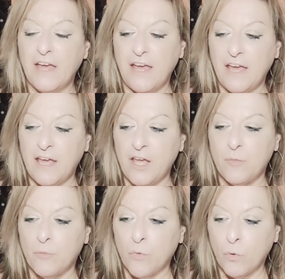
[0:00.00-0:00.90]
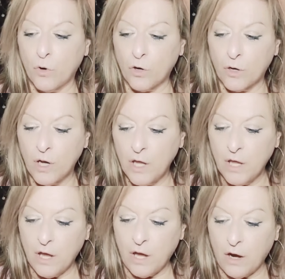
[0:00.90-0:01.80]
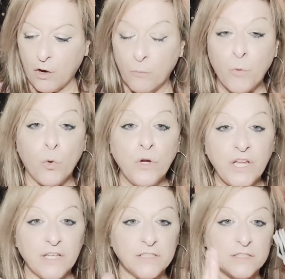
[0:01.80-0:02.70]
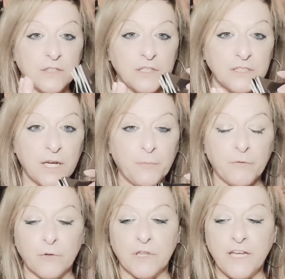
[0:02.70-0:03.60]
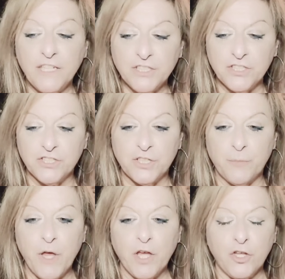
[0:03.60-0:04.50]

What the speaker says: a more harmonious type of relationship.